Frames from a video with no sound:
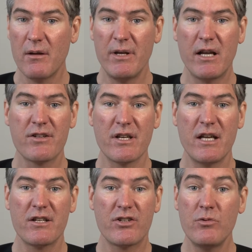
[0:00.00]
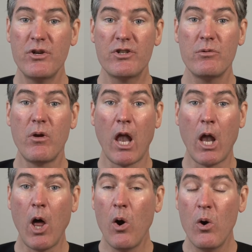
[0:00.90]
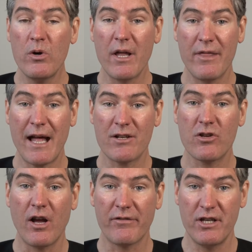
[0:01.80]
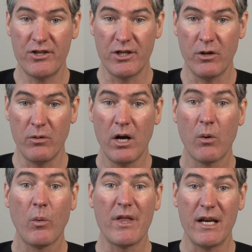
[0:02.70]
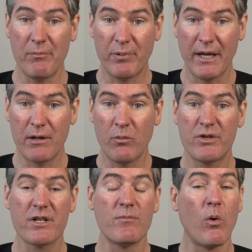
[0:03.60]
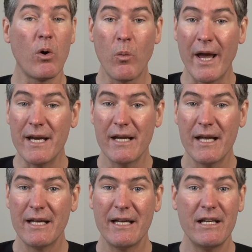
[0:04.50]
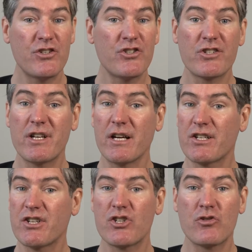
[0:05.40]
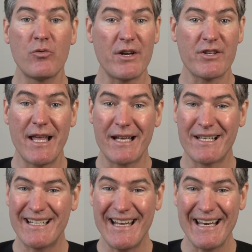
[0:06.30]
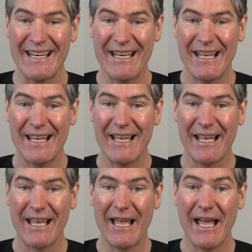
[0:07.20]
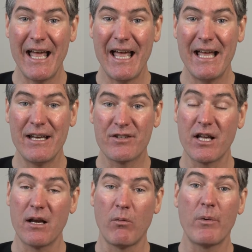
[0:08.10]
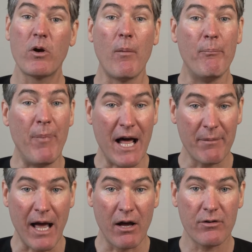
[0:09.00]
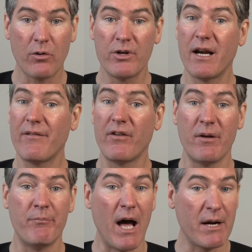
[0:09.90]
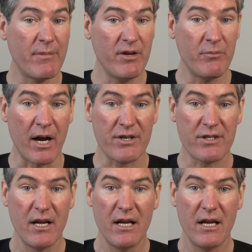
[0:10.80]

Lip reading: because as soon as you load that soft tissue with an implant, which is more weight, it's just going to stretch that skin and it's going to what we call bottom out, or you're going to have a very bottom heavy breast.